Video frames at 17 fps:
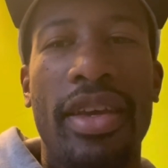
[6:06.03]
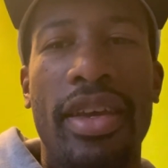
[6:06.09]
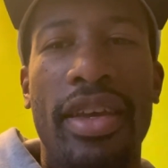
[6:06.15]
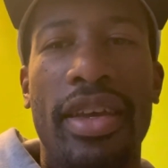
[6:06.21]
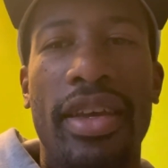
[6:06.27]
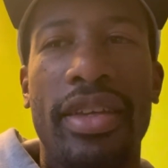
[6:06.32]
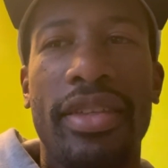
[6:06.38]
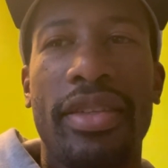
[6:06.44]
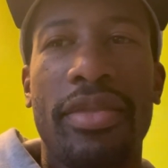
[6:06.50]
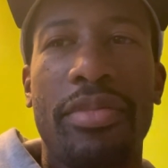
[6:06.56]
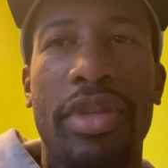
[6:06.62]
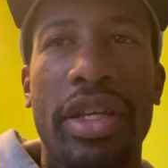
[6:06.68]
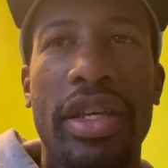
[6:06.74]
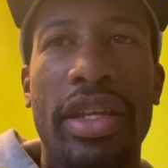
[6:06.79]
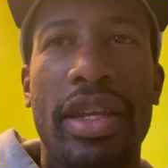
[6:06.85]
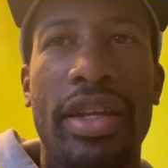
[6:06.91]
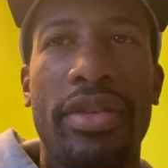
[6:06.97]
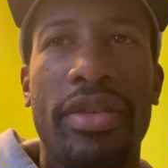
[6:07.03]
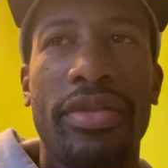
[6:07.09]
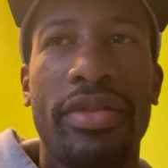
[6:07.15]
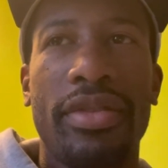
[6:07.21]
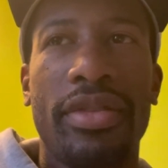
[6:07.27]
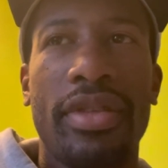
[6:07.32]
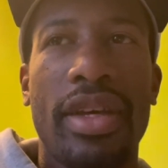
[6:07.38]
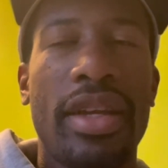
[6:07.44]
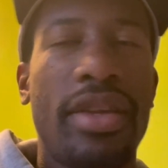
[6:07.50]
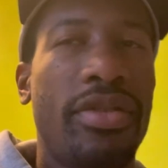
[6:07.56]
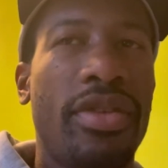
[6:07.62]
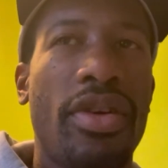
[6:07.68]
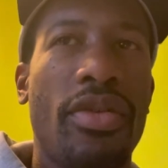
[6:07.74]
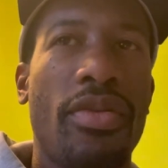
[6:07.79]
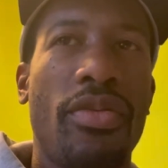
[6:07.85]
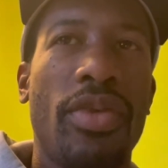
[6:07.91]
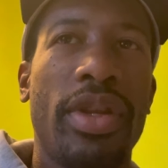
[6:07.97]
He hasn't played. I don't
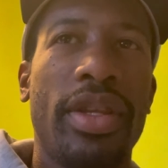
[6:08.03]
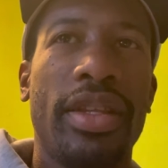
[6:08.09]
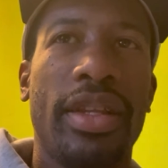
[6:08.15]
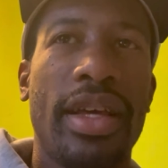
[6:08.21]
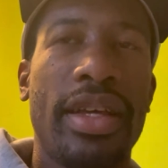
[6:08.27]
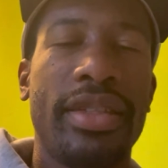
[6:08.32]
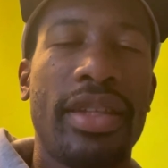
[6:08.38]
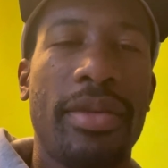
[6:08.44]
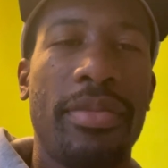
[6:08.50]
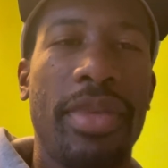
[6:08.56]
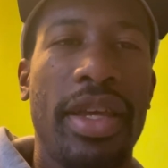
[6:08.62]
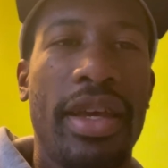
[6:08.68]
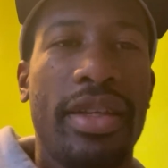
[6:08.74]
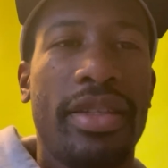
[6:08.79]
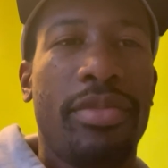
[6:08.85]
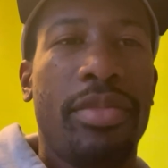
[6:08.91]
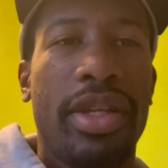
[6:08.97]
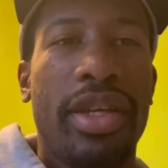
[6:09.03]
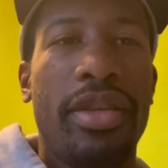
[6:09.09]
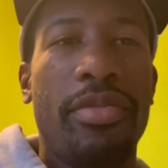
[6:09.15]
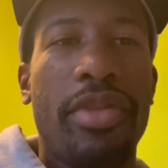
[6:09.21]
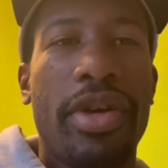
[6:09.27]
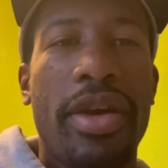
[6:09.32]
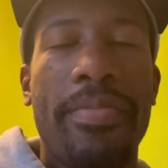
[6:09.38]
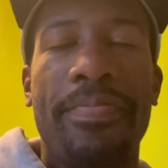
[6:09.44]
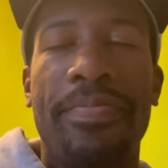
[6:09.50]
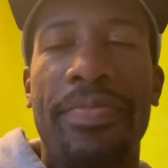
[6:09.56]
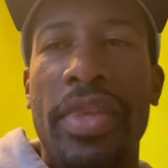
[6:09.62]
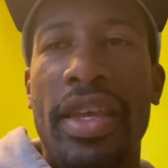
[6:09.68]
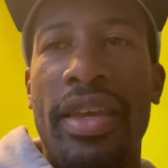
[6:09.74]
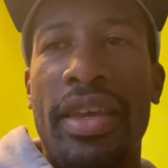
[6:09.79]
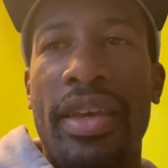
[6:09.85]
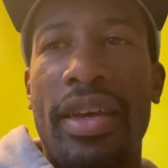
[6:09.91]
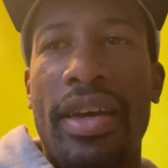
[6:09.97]
know when the last time he has played, but
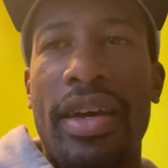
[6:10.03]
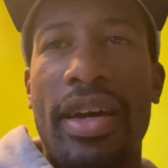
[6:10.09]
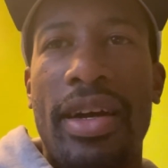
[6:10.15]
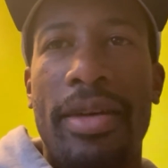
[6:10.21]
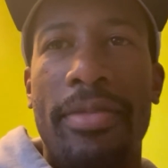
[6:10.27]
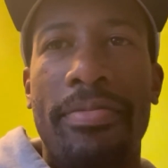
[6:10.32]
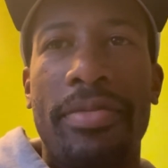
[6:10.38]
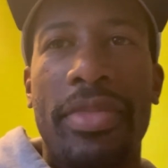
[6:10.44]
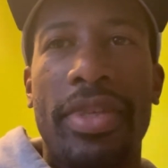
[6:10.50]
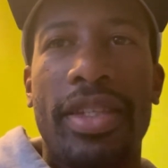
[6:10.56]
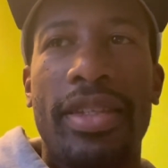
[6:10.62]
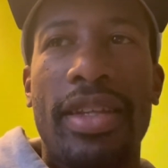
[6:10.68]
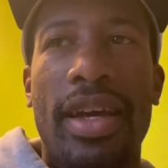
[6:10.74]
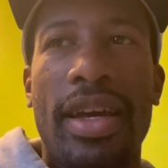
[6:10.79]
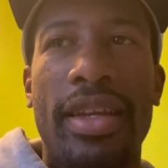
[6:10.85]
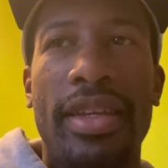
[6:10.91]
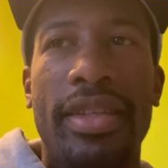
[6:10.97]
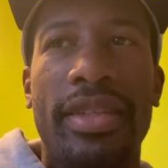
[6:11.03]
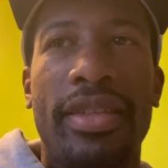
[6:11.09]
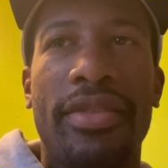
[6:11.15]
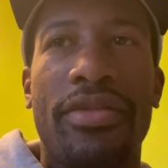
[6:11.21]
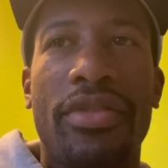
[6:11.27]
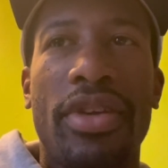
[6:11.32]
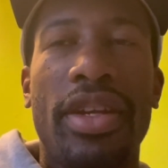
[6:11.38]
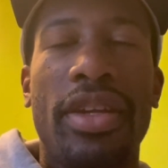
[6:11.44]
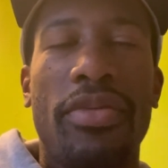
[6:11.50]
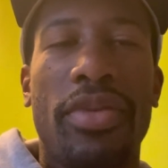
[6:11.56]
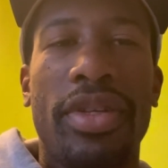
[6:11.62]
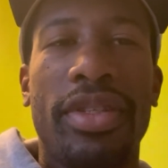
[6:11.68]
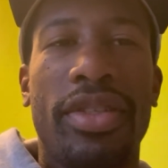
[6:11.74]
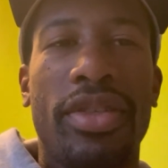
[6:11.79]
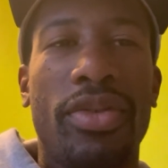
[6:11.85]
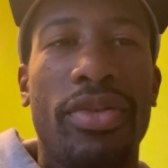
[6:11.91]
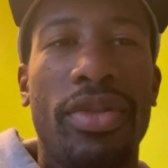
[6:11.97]
it's not easy for anyone
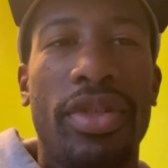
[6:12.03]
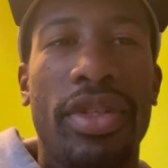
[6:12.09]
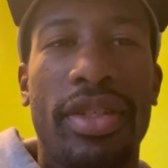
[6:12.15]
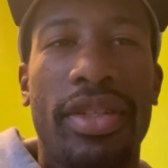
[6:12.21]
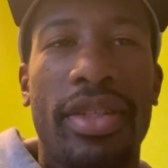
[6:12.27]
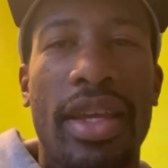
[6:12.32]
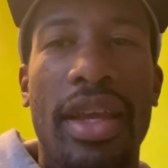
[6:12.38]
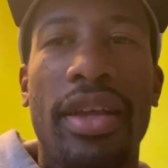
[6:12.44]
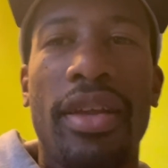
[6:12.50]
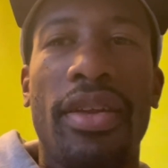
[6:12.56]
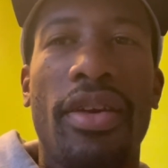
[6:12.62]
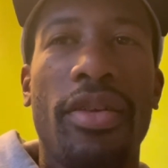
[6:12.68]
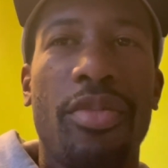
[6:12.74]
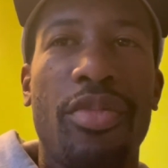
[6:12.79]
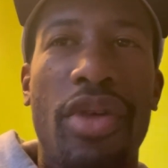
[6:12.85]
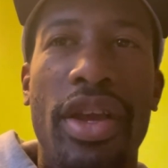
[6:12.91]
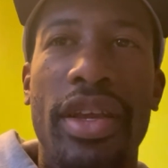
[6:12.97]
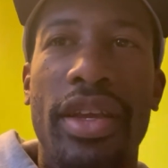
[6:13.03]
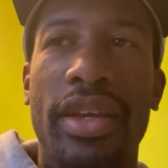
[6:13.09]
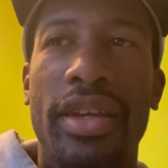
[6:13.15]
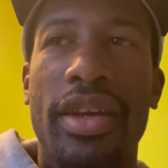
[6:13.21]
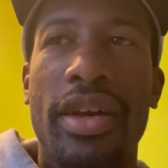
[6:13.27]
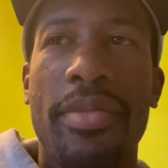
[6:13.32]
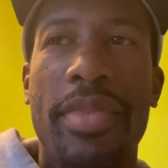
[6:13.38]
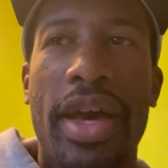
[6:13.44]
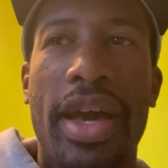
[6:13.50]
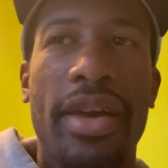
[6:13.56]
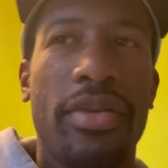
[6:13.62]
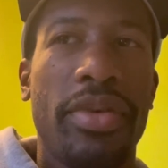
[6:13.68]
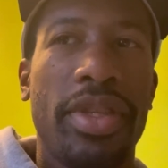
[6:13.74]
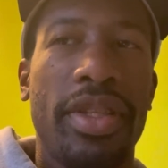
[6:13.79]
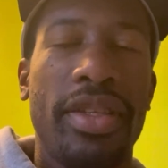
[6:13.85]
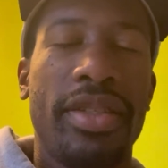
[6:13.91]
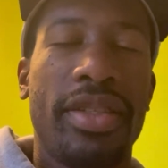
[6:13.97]
to just take a long break and come back
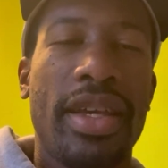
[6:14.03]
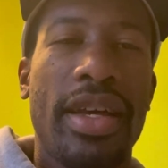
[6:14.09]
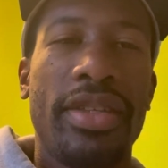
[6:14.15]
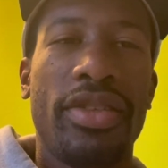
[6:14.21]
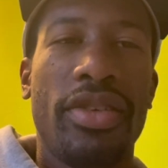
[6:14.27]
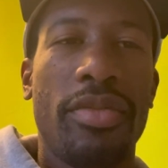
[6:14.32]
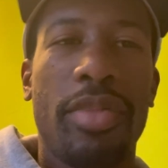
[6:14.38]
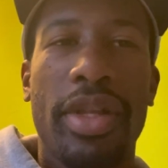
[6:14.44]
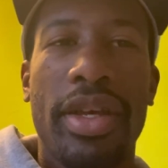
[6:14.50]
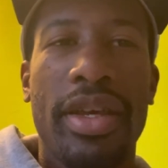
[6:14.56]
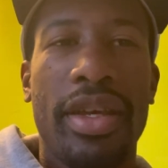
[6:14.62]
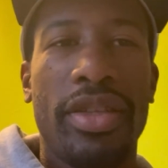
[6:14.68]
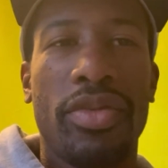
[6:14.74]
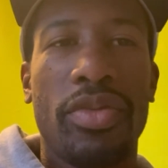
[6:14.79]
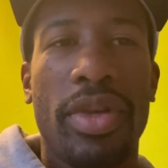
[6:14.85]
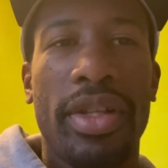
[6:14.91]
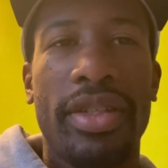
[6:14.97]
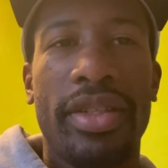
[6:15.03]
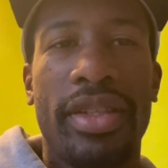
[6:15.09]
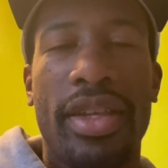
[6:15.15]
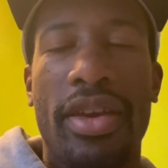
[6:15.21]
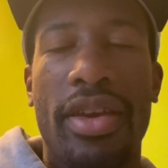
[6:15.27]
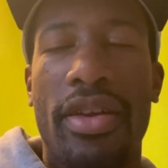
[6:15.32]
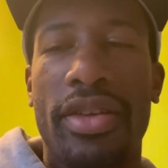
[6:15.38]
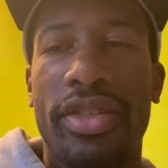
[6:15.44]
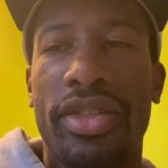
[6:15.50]
when these guys are playing as well as they are.